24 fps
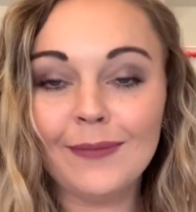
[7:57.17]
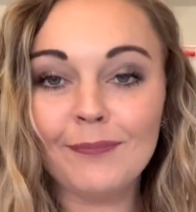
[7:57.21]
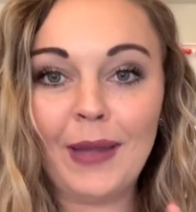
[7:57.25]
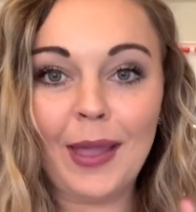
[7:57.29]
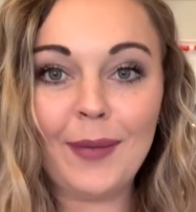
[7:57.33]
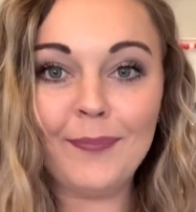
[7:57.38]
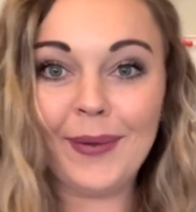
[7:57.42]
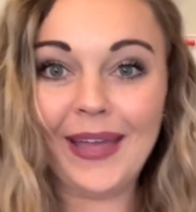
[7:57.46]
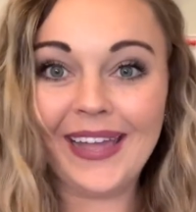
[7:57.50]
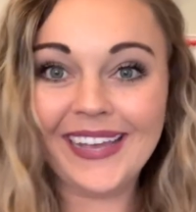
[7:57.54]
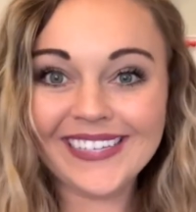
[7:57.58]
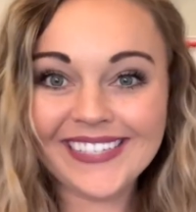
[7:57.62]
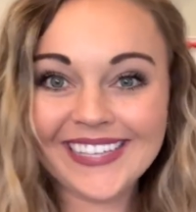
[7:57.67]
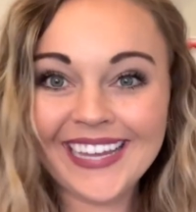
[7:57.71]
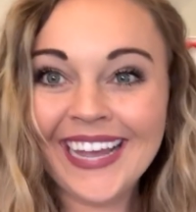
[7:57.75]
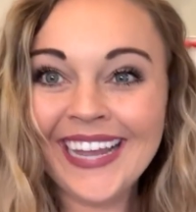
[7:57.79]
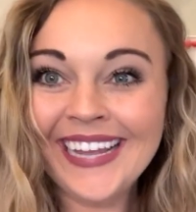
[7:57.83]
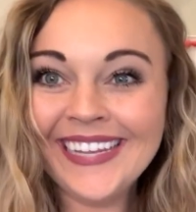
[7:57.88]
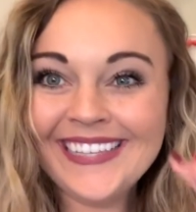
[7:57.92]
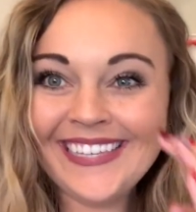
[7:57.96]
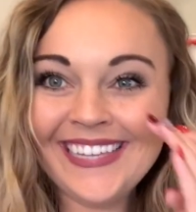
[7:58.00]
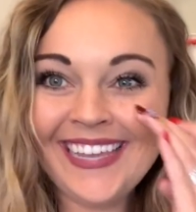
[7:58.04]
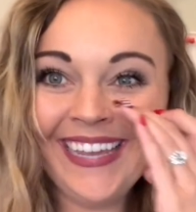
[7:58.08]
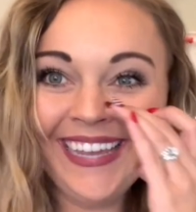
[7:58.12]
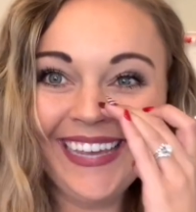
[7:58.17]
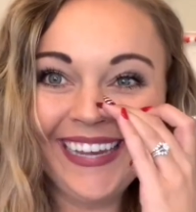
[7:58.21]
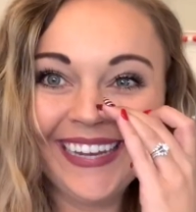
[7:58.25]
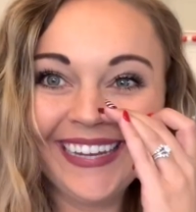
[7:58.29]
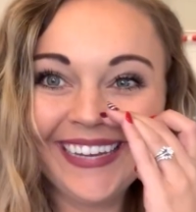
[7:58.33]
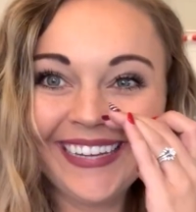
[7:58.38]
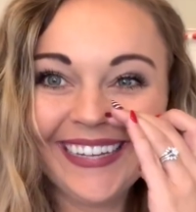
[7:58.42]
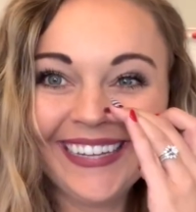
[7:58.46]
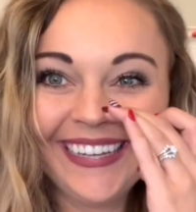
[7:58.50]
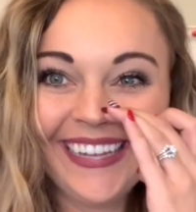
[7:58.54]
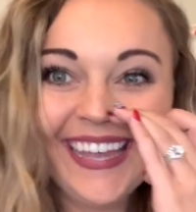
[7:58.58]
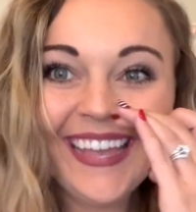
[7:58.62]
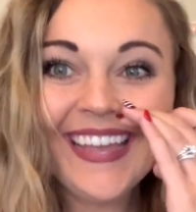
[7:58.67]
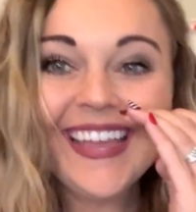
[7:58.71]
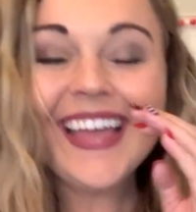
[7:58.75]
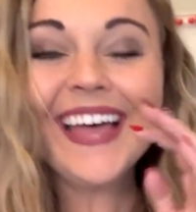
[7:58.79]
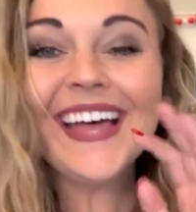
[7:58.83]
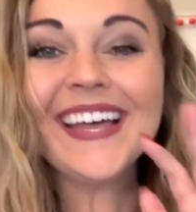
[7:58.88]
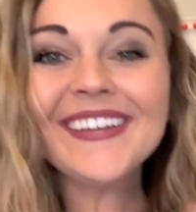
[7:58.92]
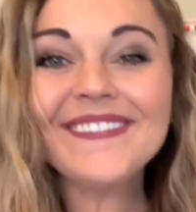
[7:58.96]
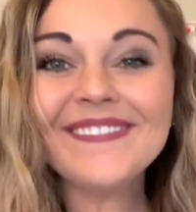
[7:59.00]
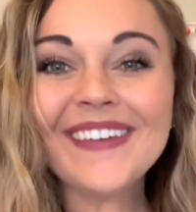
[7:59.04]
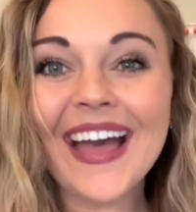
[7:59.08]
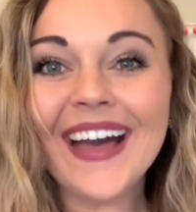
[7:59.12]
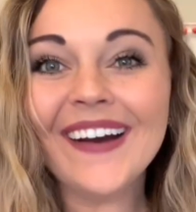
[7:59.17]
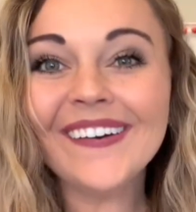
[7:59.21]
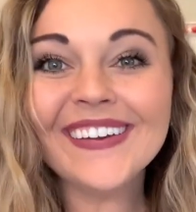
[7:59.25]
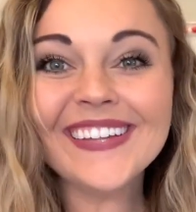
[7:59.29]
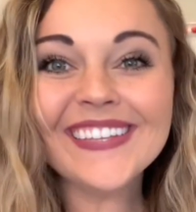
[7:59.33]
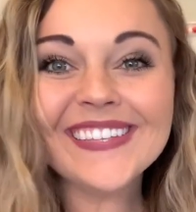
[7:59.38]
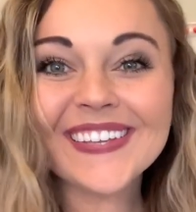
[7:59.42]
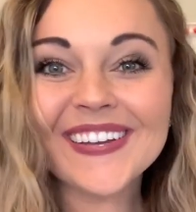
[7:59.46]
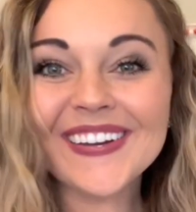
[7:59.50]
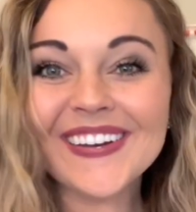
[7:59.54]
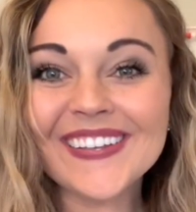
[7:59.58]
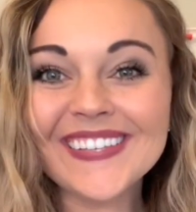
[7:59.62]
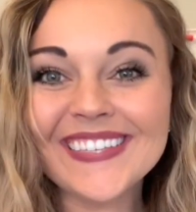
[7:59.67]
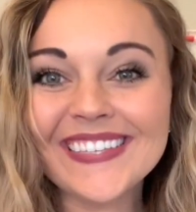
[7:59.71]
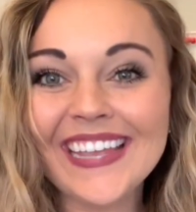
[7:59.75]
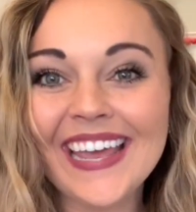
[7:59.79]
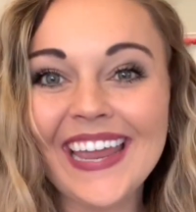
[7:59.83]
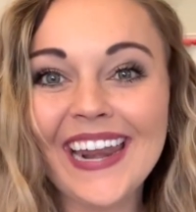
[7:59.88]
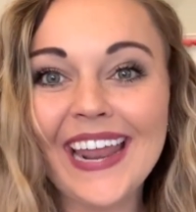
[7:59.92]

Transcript: my best idea of how it's all set